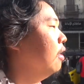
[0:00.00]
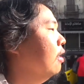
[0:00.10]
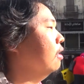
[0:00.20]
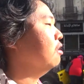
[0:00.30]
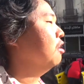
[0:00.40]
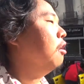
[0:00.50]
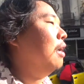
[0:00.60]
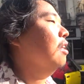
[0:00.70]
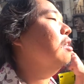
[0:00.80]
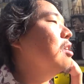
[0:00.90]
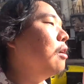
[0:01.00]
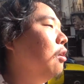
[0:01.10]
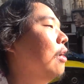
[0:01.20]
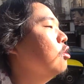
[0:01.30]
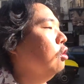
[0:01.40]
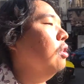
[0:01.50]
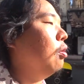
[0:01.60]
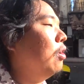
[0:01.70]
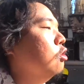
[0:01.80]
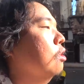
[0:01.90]
And you know, I think psychologically
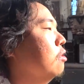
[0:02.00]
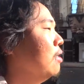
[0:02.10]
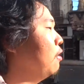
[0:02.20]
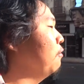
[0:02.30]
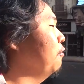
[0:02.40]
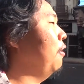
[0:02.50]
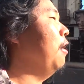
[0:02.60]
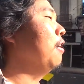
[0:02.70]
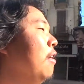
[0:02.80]
they want you to settle for it.